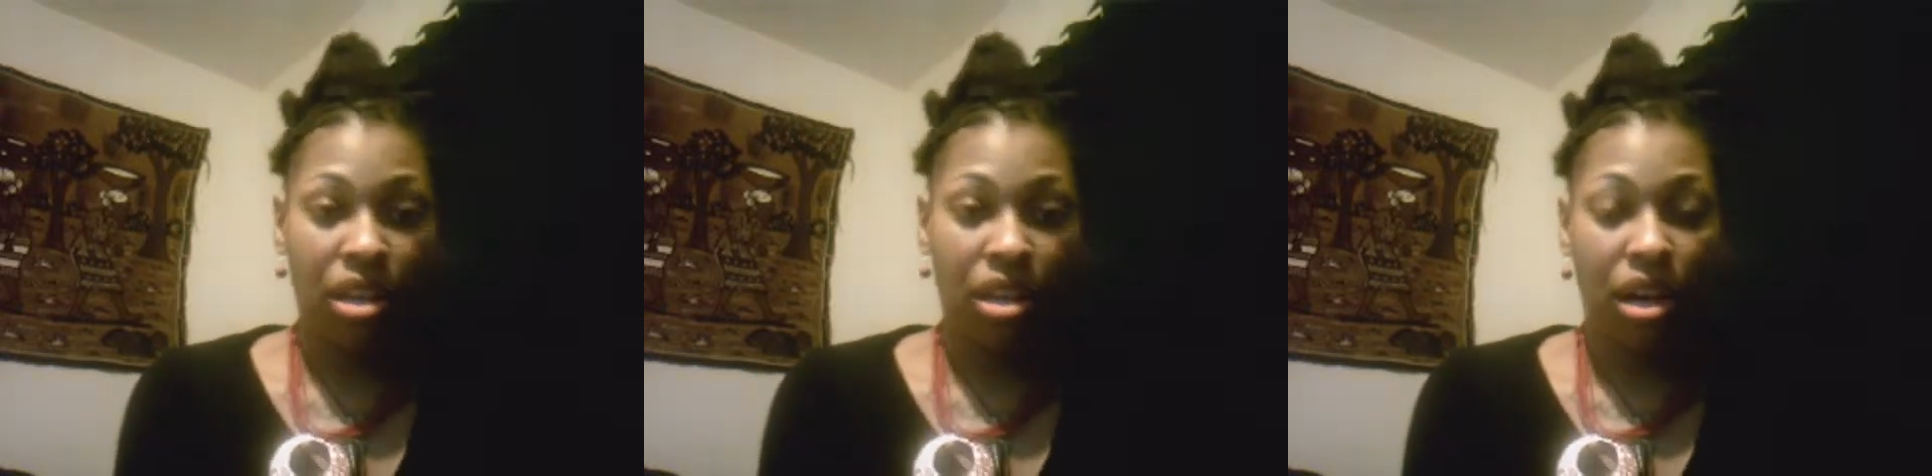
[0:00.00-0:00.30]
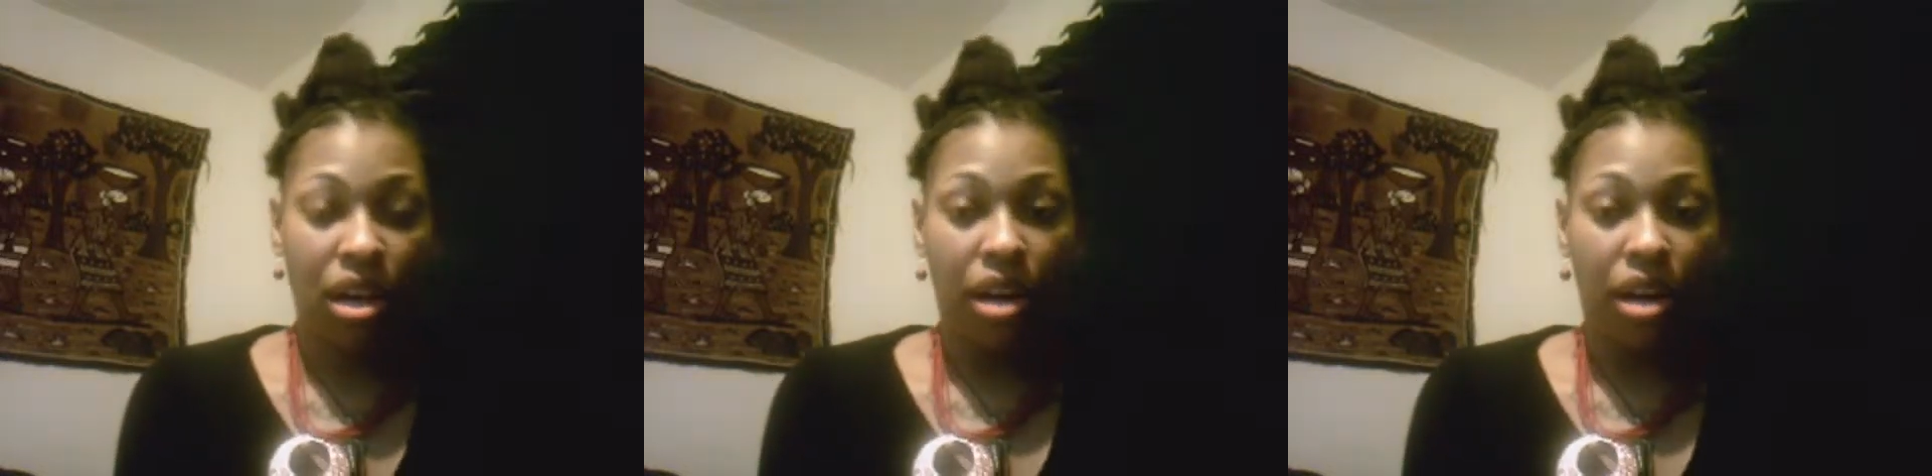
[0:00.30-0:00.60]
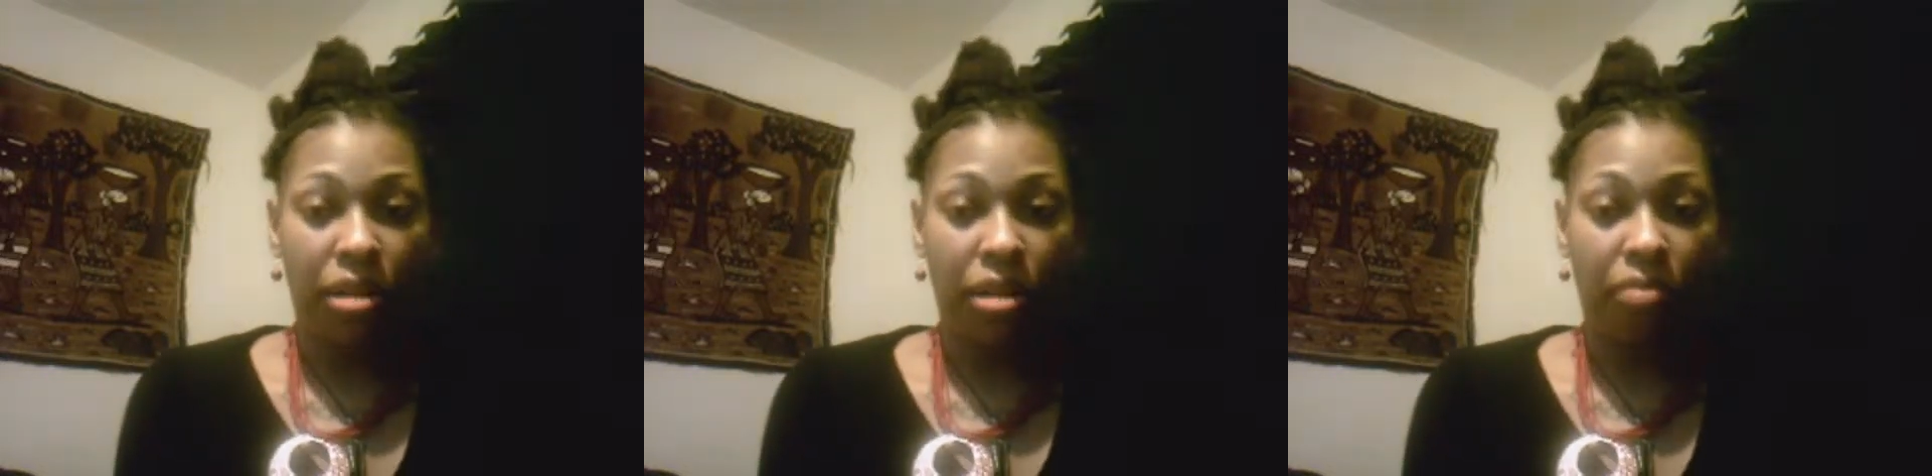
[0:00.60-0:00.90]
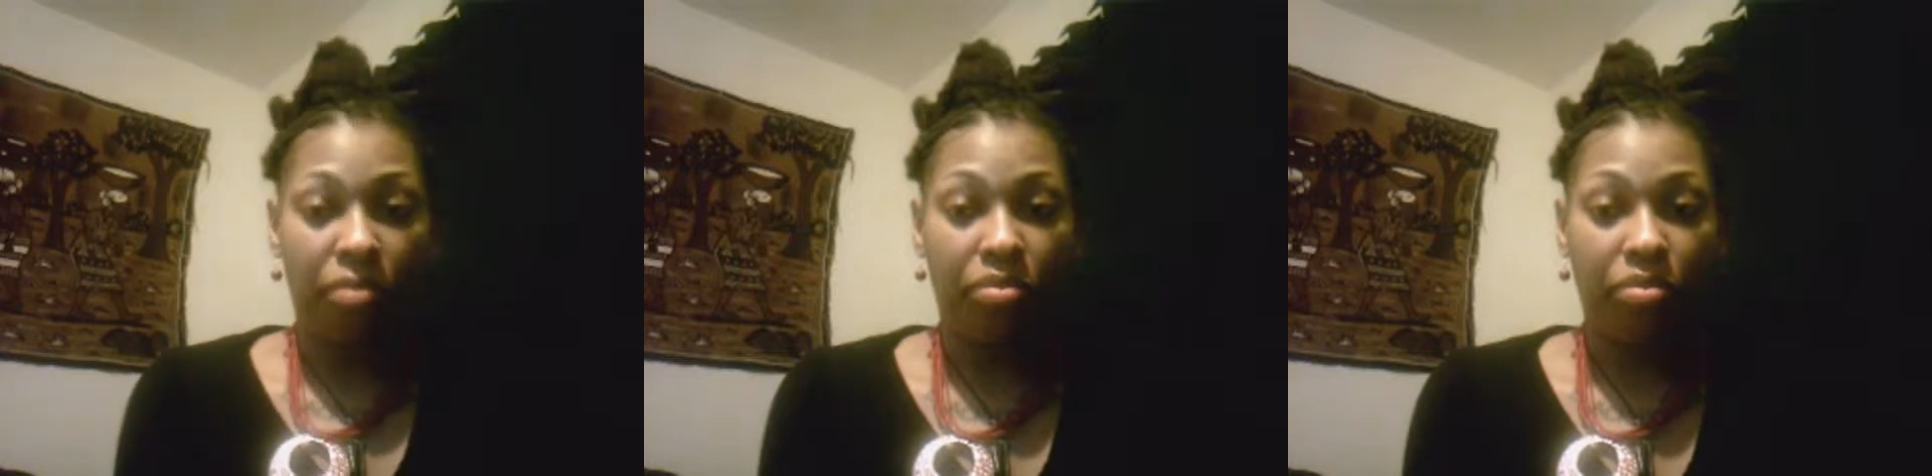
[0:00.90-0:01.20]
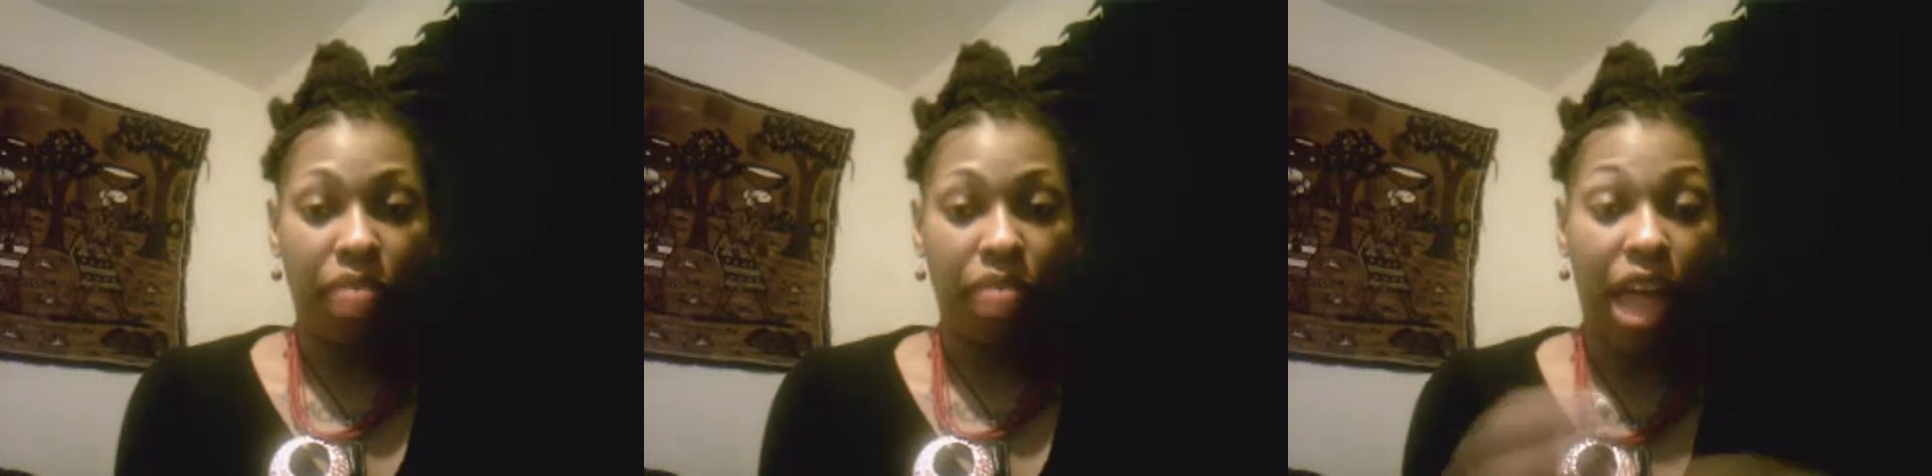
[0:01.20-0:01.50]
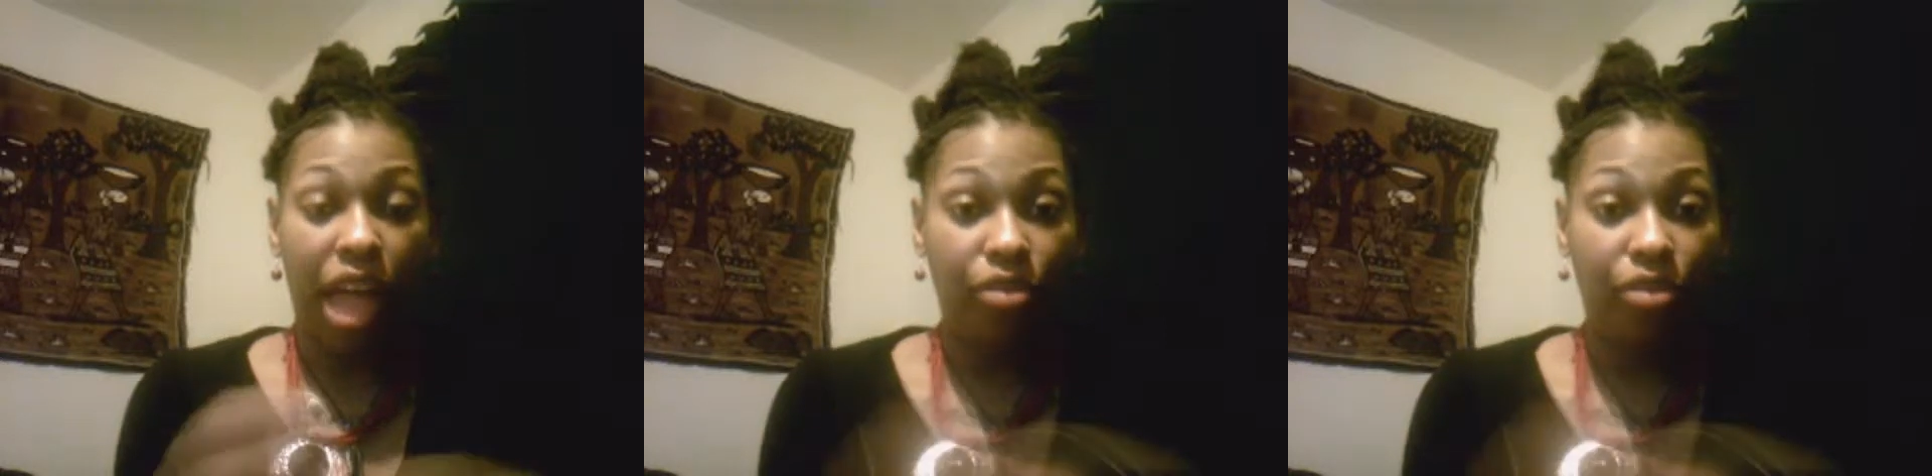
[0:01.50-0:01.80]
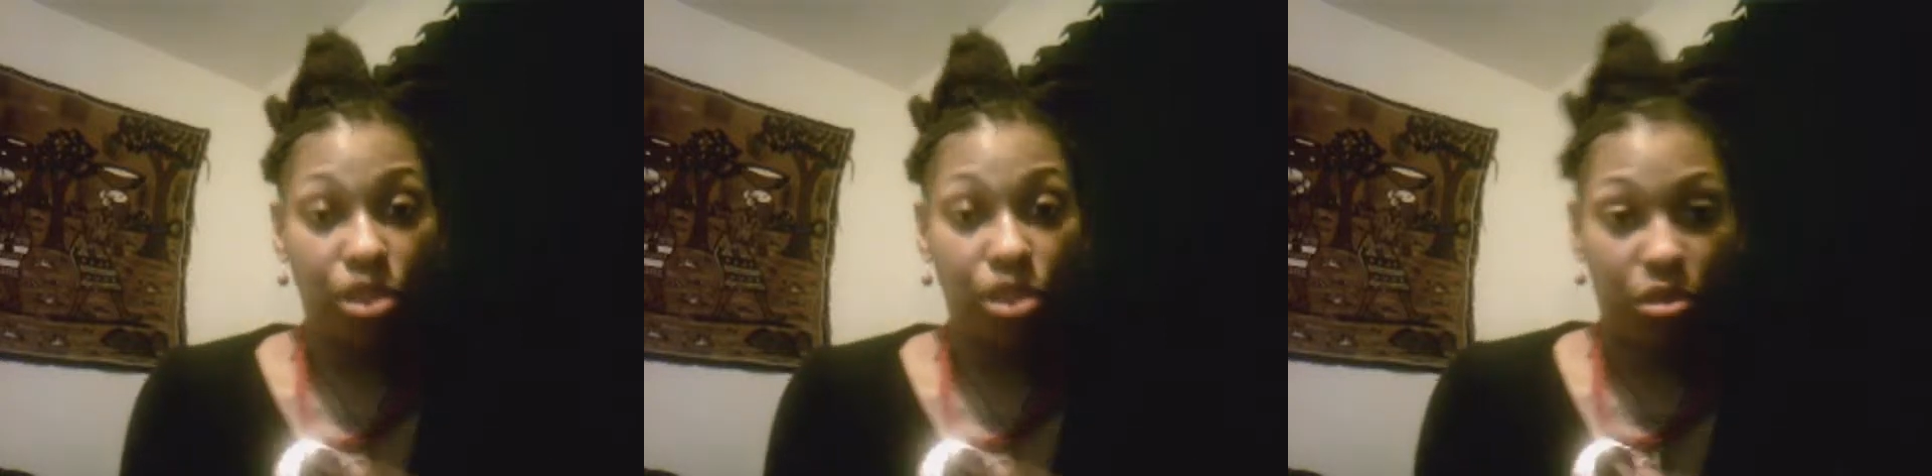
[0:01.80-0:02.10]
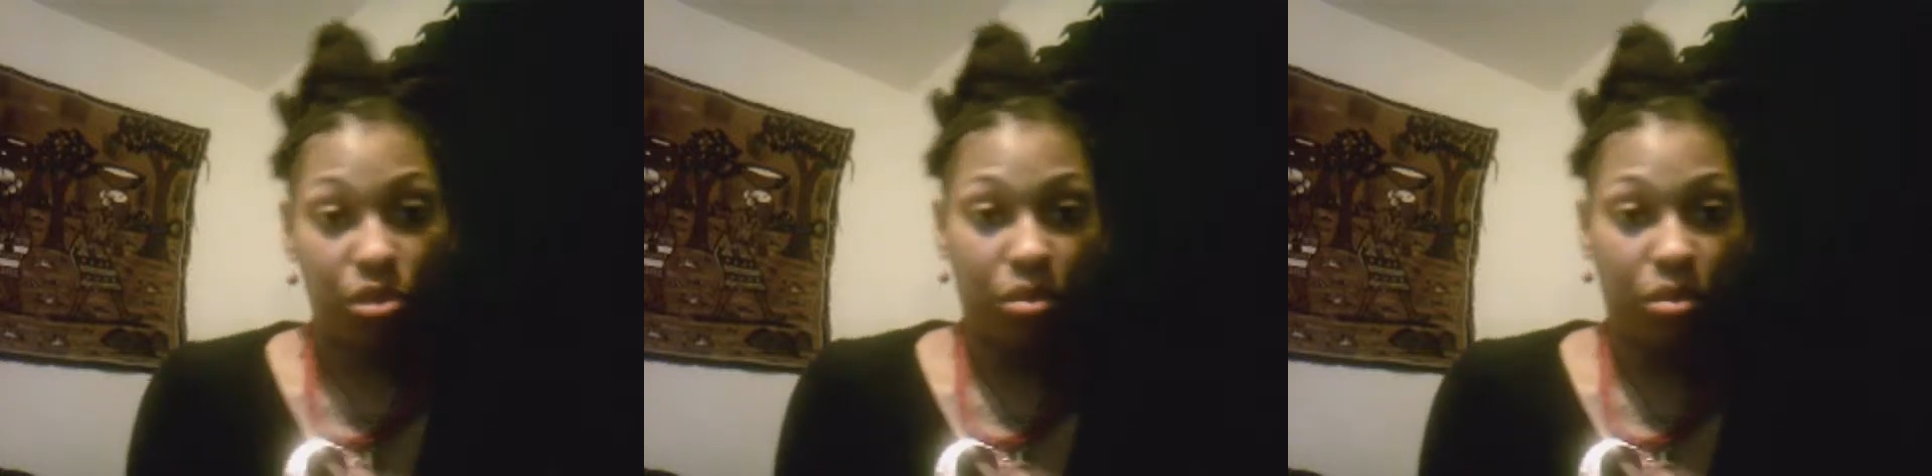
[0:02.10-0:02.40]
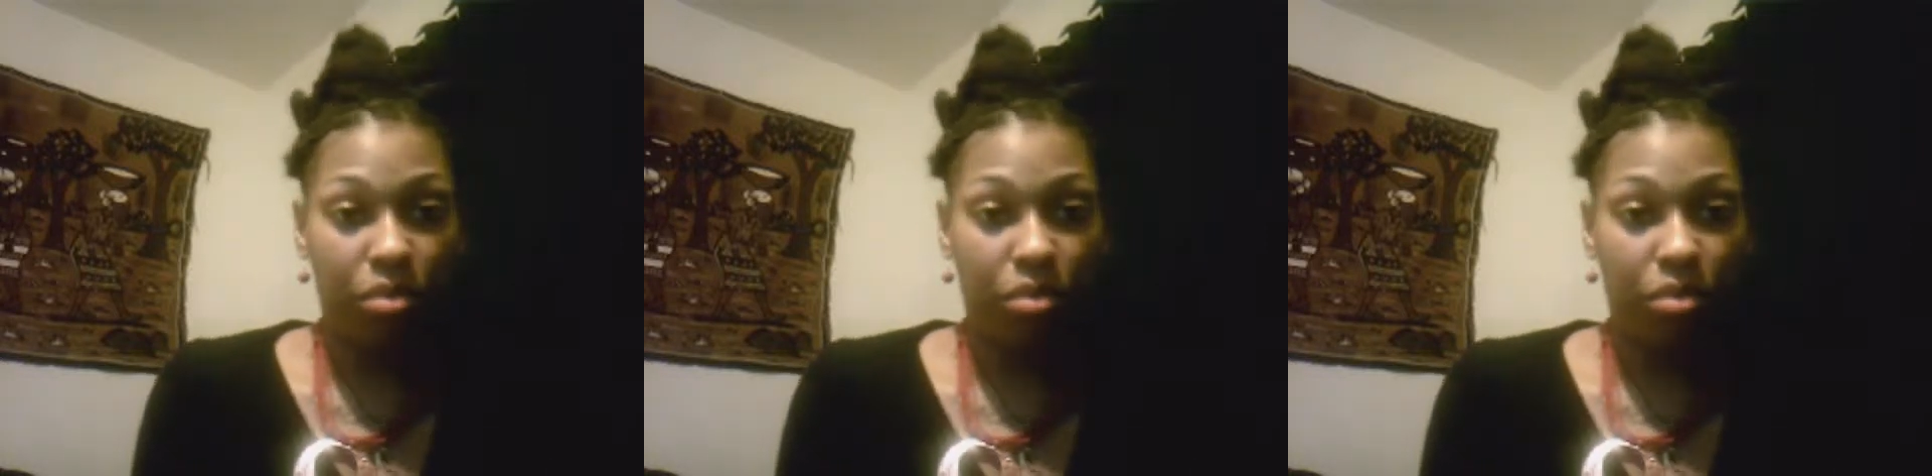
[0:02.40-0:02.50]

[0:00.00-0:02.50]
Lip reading: half of the tube,